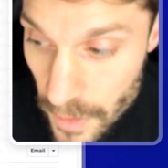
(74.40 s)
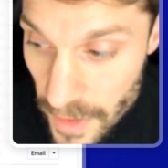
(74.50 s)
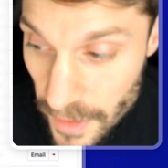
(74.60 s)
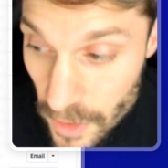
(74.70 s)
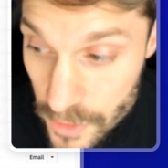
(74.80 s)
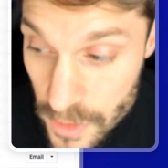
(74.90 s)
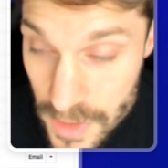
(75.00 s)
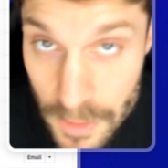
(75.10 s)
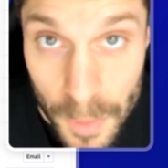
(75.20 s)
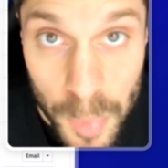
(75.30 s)
Okay, I can also
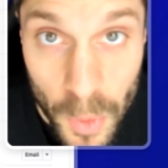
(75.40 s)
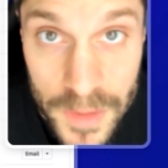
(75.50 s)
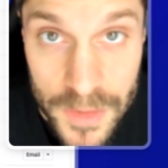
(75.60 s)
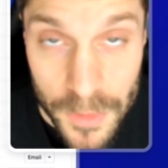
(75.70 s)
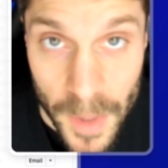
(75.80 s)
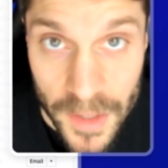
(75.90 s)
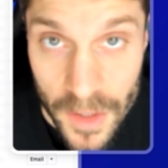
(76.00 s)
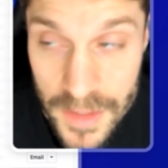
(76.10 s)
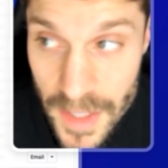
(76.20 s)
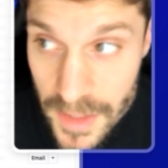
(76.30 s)
see reports from my
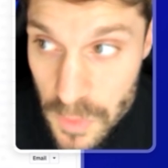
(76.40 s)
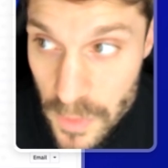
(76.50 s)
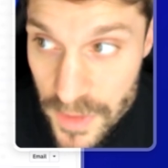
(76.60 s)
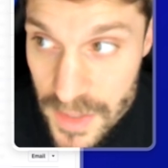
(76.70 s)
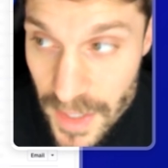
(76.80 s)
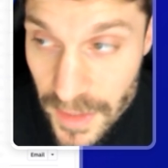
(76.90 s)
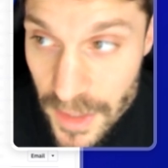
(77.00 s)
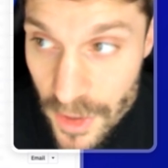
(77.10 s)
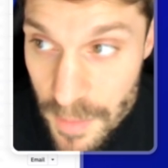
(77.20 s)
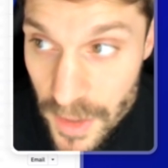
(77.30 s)
contacts with the
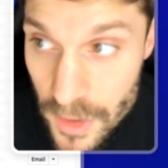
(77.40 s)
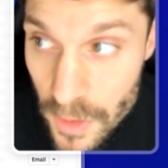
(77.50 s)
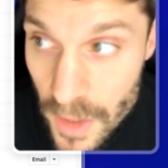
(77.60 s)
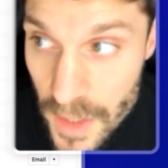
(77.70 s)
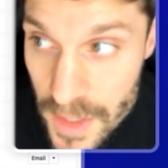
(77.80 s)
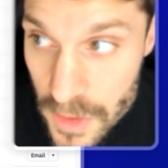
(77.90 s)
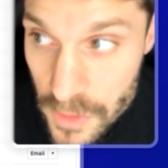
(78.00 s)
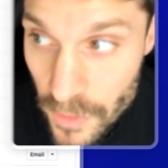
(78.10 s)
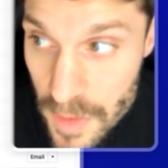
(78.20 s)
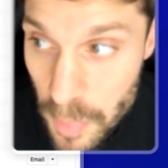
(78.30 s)
secondary menu. So
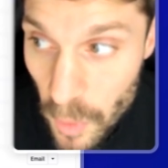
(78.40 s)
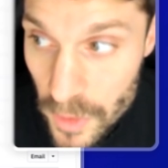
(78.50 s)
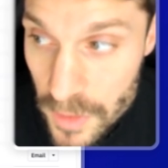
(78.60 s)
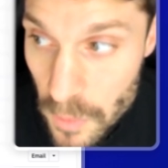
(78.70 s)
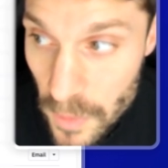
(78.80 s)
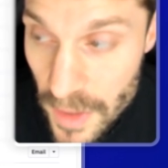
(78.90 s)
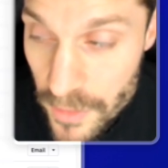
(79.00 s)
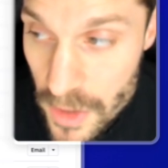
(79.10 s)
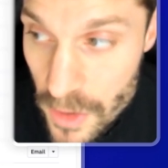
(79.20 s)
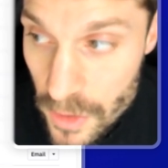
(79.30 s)
it's very important
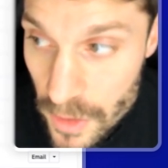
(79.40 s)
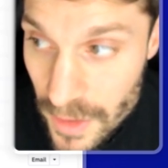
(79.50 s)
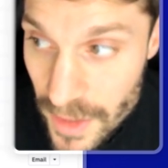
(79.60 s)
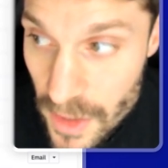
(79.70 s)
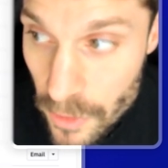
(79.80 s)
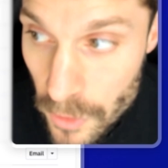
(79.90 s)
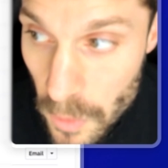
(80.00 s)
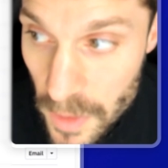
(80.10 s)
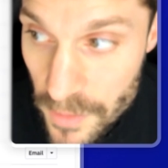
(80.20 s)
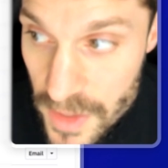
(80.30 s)
whenever you're clicking through
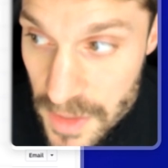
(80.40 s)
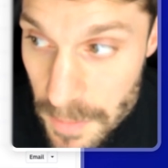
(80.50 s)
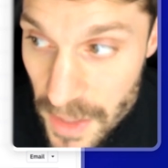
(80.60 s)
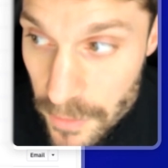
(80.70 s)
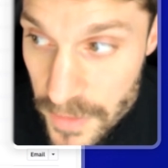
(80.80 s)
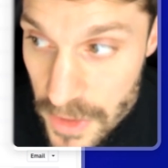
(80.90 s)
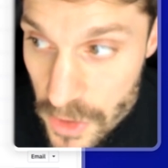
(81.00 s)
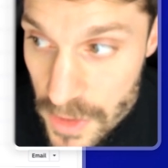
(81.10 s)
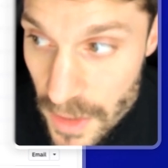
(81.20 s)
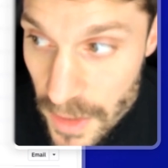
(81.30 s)
one of these main
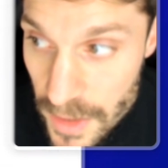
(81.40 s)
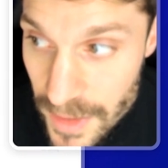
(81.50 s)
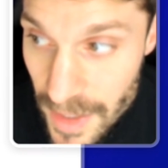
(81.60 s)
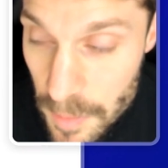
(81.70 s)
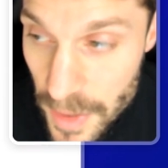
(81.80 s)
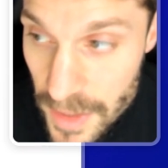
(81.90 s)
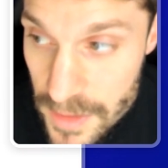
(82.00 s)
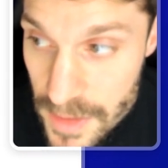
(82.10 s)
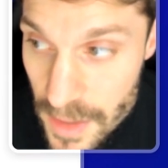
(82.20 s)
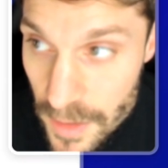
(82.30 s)
features like
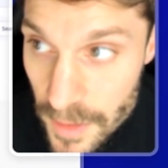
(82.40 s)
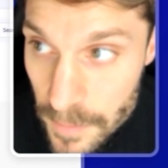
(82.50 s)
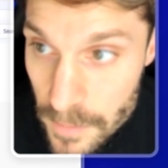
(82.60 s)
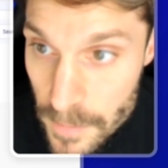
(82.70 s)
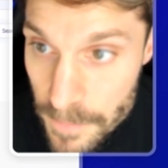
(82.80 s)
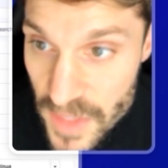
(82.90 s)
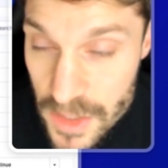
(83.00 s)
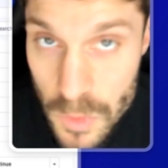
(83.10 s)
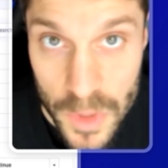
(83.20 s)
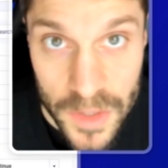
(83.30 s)
campaigns,
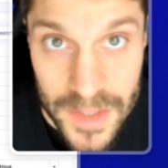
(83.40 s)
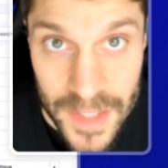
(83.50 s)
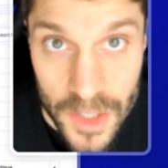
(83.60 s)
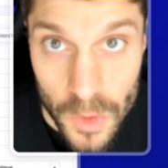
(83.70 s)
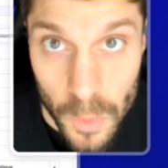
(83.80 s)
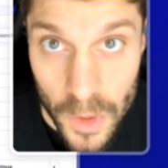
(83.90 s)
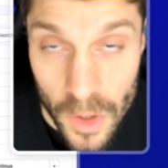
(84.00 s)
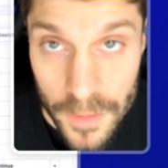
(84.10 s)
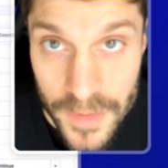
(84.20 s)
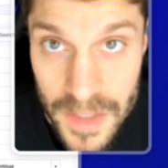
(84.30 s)
this is where you can send your
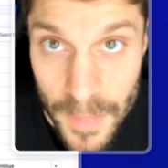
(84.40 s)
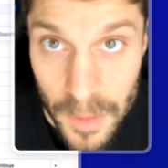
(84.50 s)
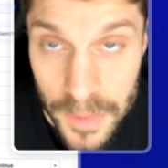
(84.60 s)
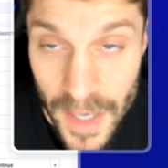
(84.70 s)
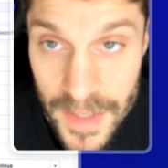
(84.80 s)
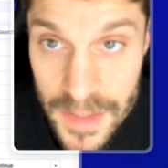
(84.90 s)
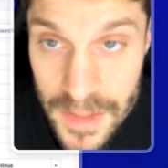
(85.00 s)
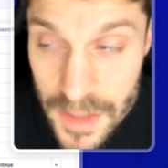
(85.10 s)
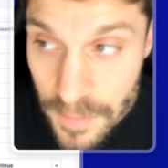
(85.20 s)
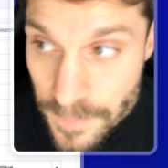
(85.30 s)
one-off email
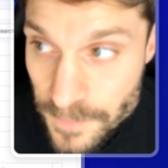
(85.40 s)
blasts.